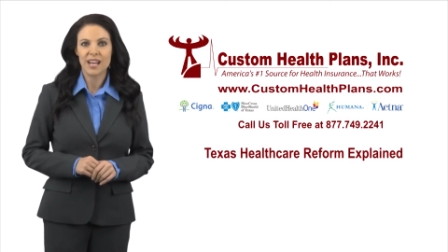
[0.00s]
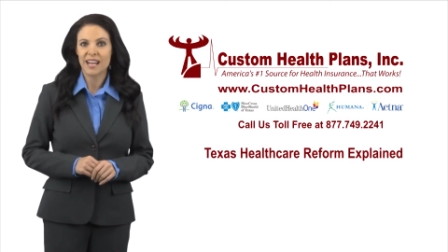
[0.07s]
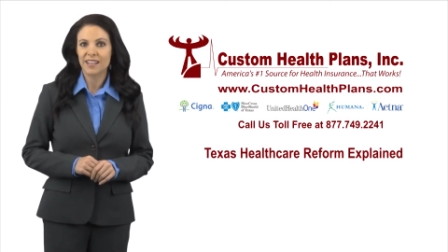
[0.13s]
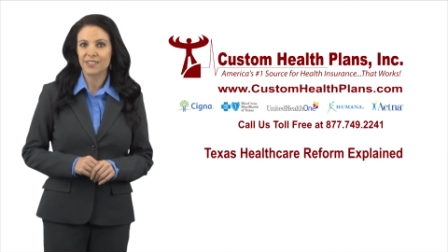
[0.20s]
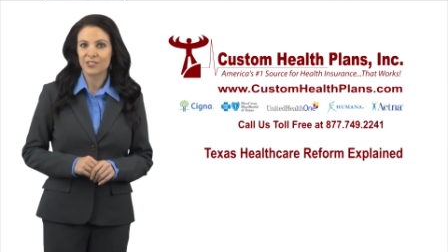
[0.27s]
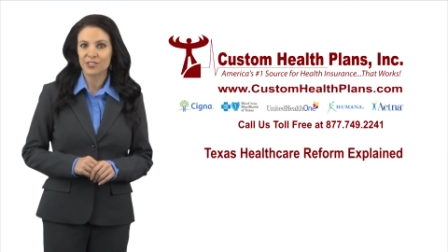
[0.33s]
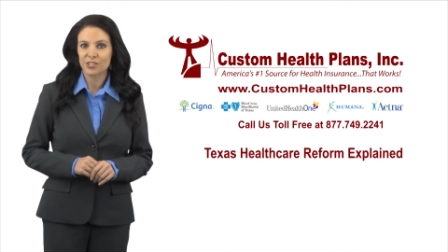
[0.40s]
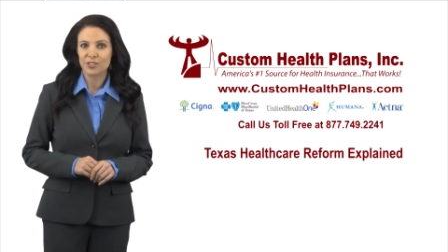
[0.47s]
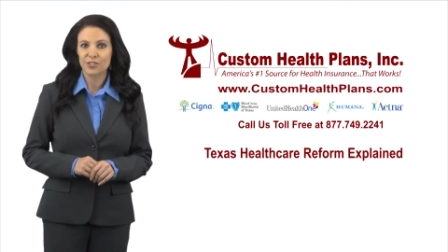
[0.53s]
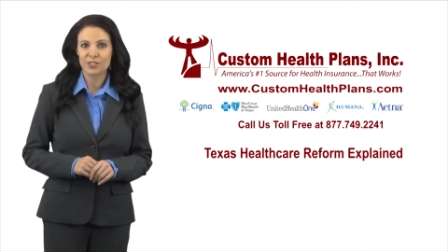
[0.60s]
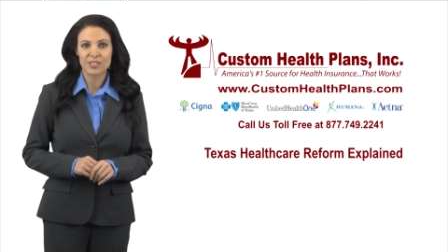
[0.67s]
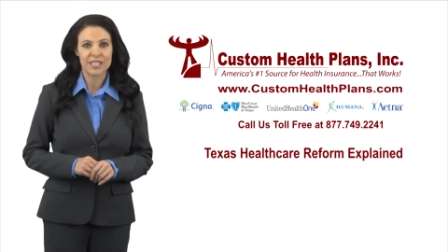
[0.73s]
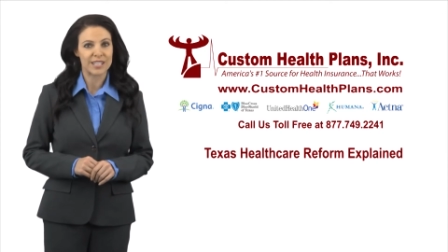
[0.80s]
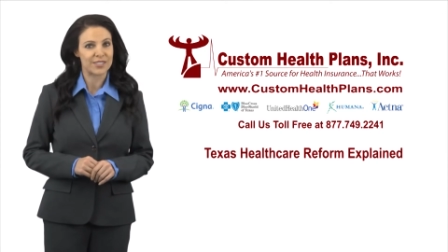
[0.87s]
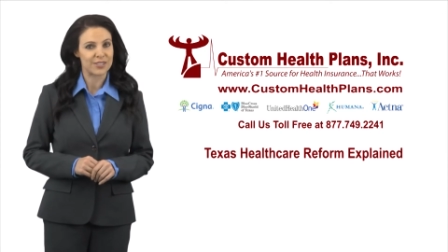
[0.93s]
and
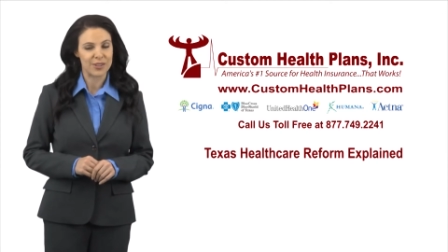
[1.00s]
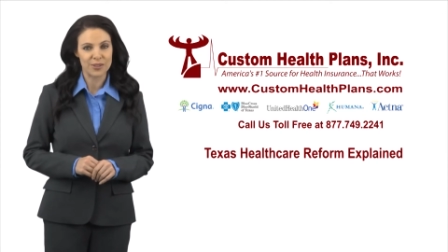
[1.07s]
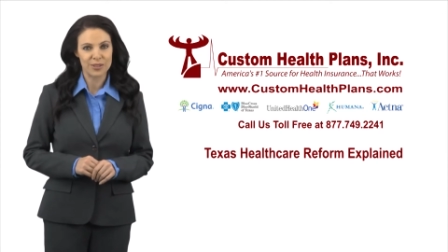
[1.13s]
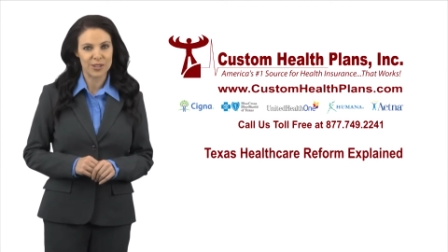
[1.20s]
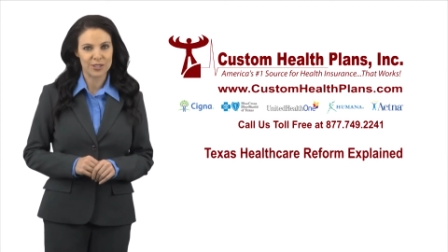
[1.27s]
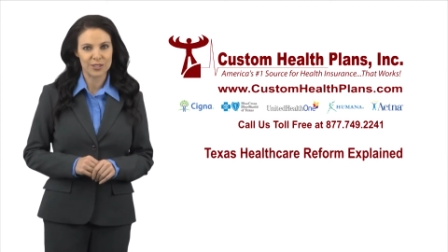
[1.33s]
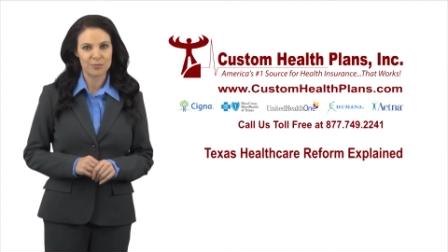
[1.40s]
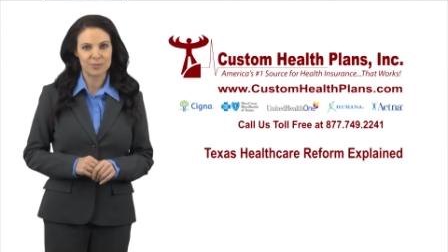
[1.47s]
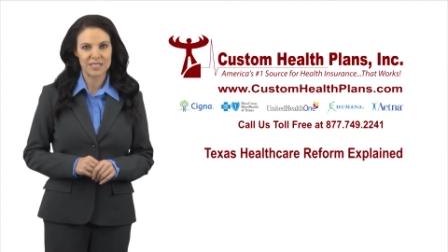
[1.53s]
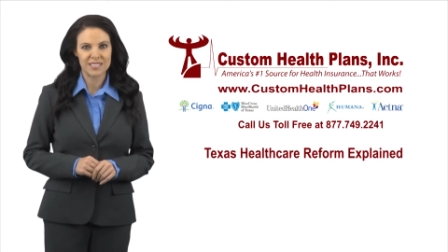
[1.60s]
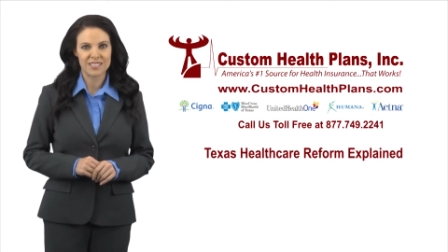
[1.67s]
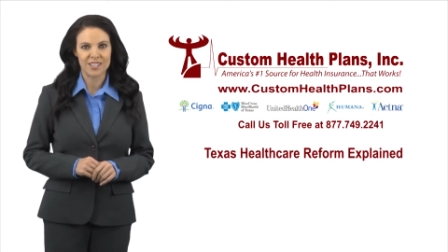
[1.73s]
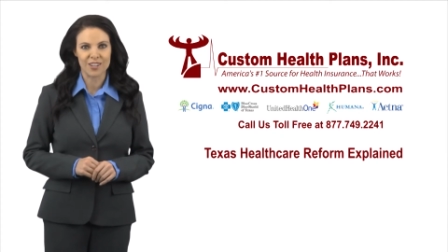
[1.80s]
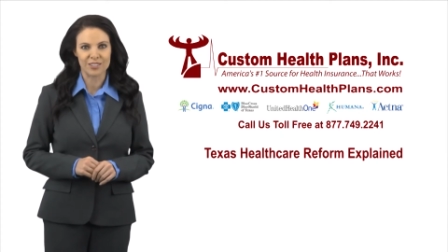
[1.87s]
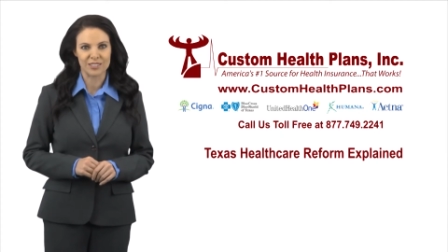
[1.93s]
insurers can no longer
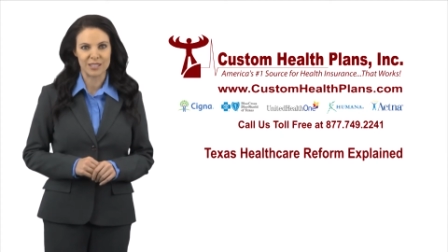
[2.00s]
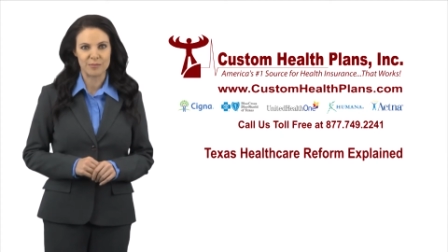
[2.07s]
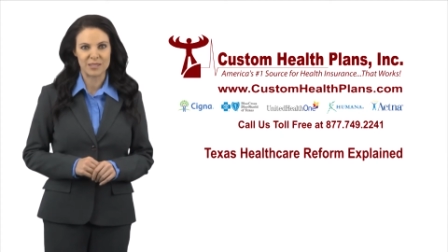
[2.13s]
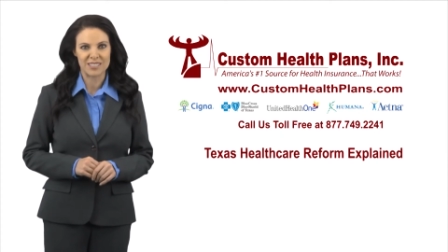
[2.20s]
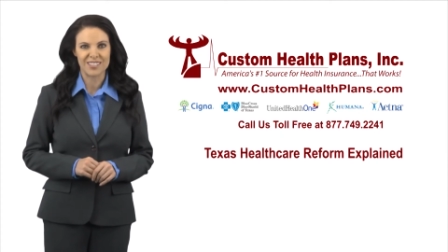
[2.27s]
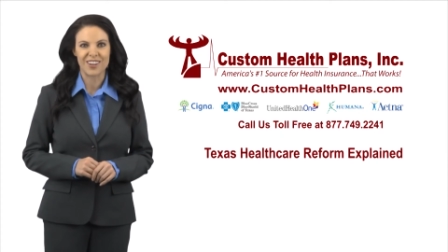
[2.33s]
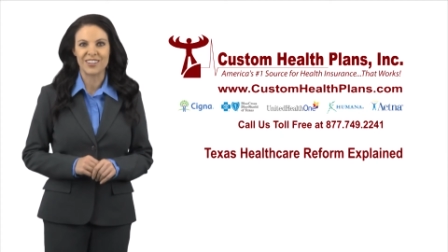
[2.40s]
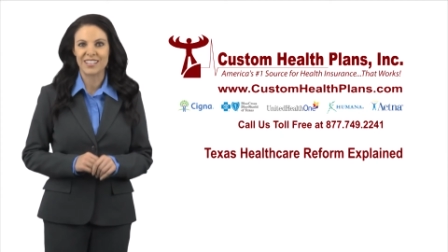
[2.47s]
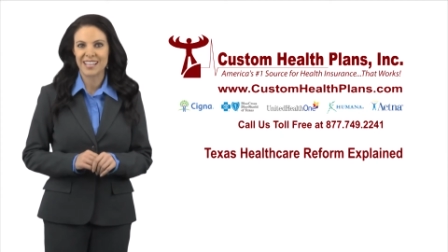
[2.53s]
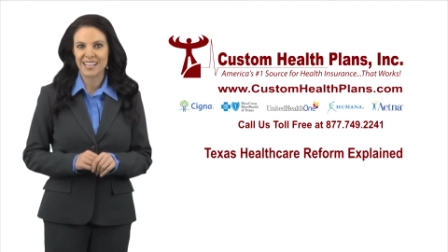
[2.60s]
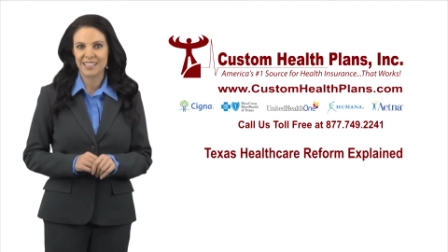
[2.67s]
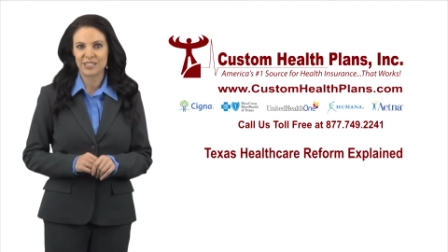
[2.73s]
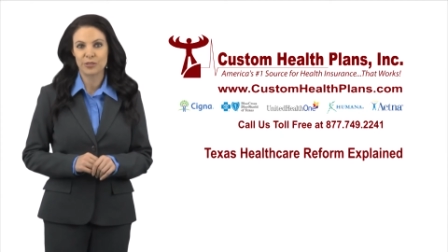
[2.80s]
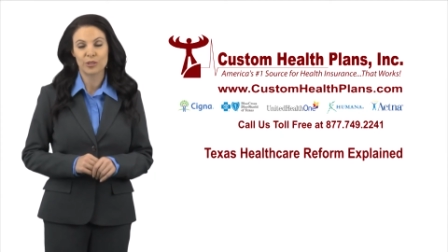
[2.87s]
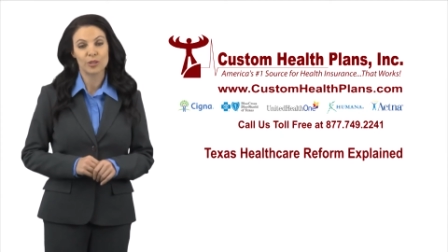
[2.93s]
place dollar limits on
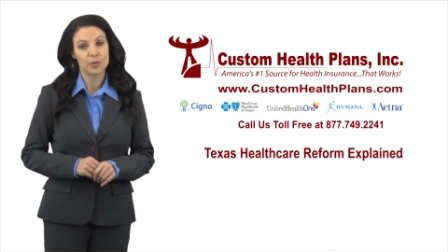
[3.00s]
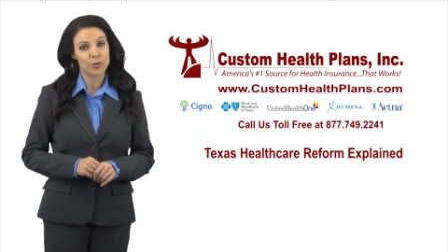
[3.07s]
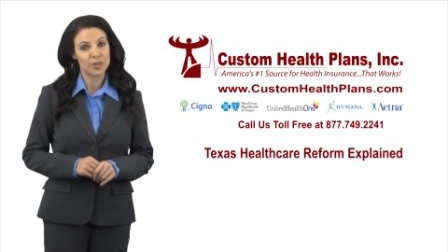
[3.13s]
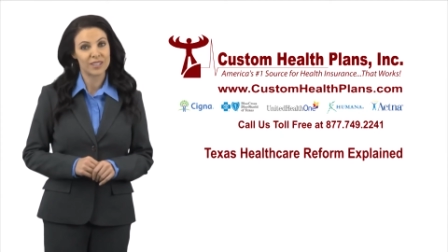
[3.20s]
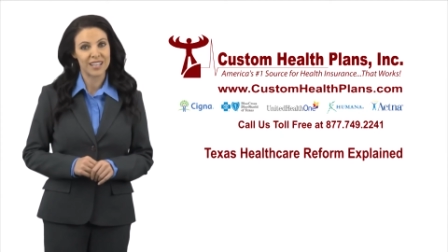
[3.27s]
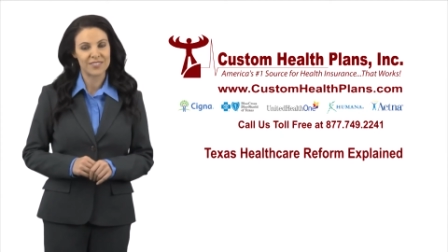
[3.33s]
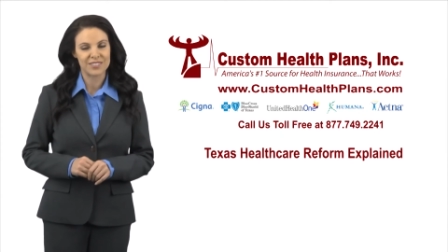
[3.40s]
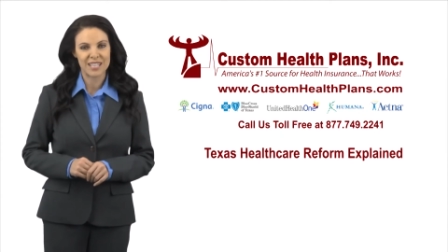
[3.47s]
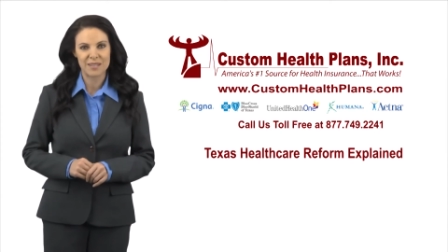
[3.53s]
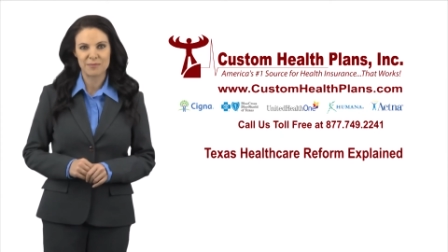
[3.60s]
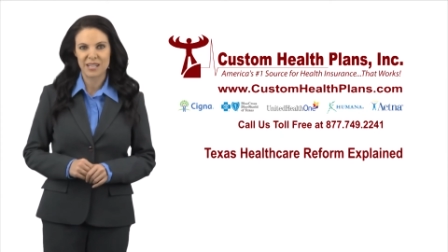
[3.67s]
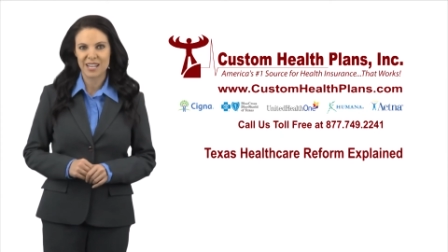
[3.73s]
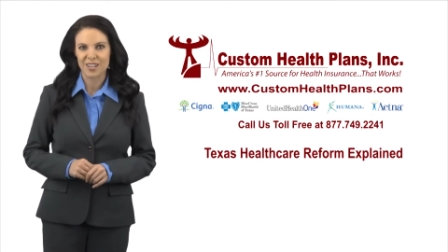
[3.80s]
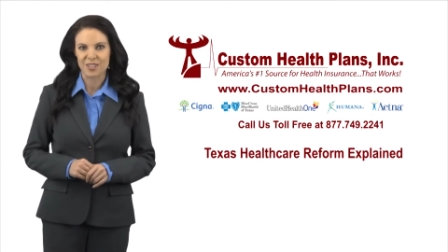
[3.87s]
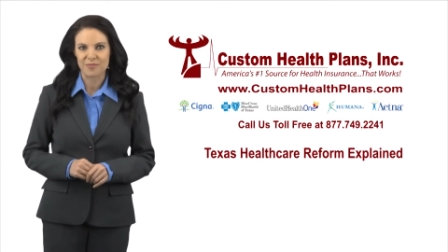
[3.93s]
annual or lifetime
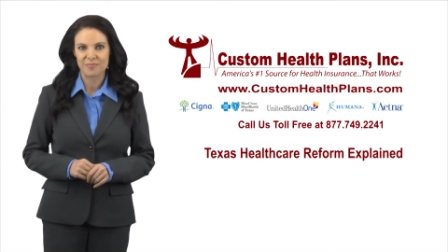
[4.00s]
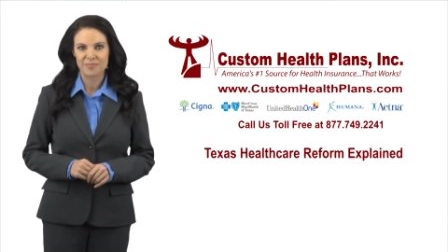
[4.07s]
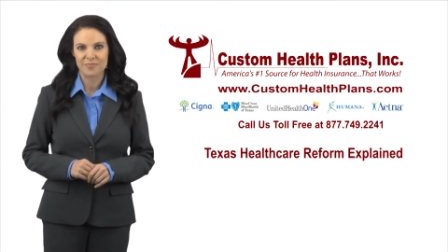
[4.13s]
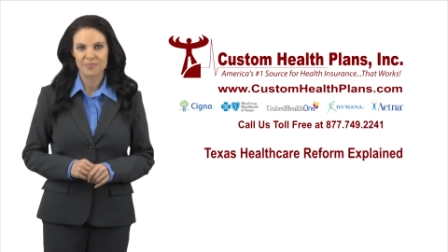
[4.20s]
care.